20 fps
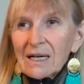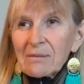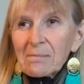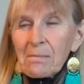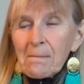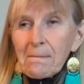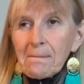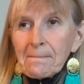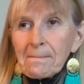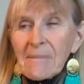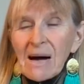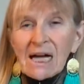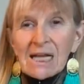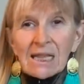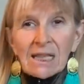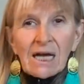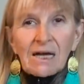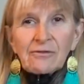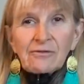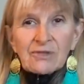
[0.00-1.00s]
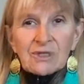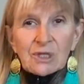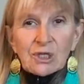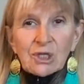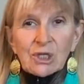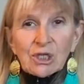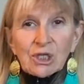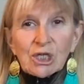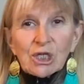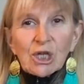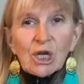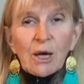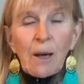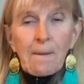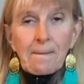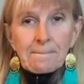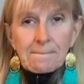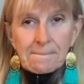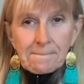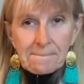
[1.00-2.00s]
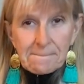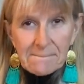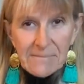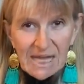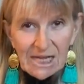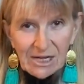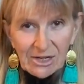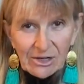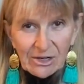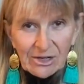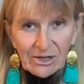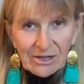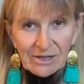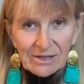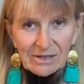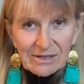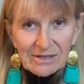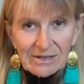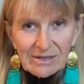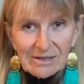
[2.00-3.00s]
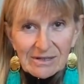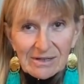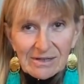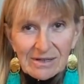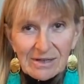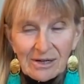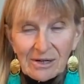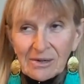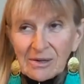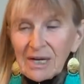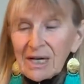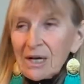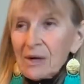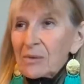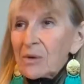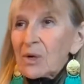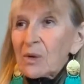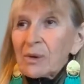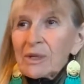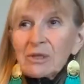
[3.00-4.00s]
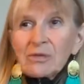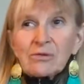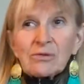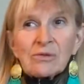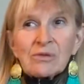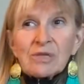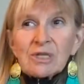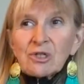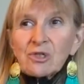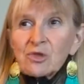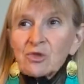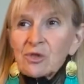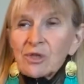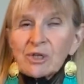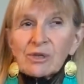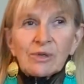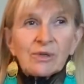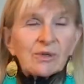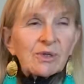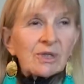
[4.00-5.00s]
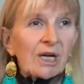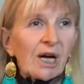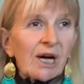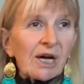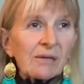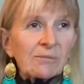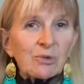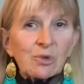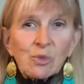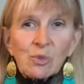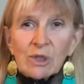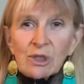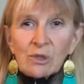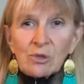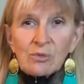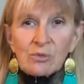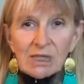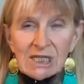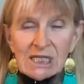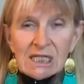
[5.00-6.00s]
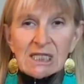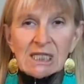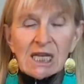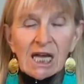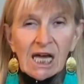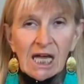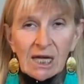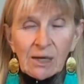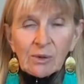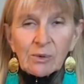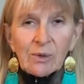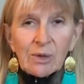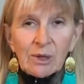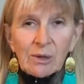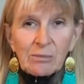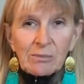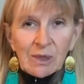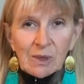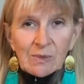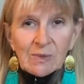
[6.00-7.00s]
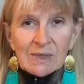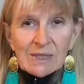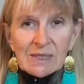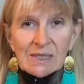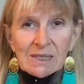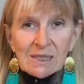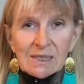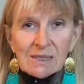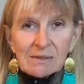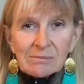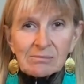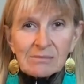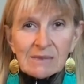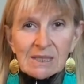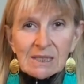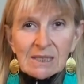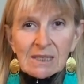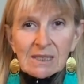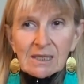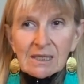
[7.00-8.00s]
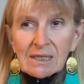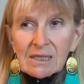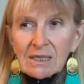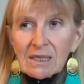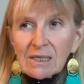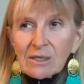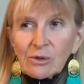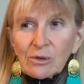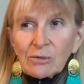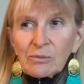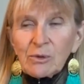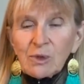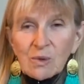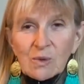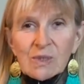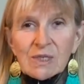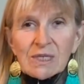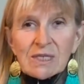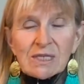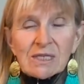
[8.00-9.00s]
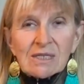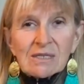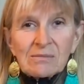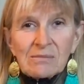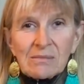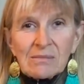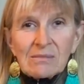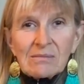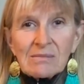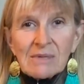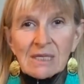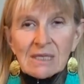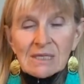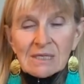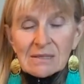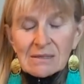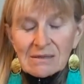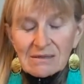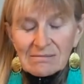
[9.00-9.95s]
my life is just better. Now, we're going through these critical times when you need a healthy immune system. Your immune system is,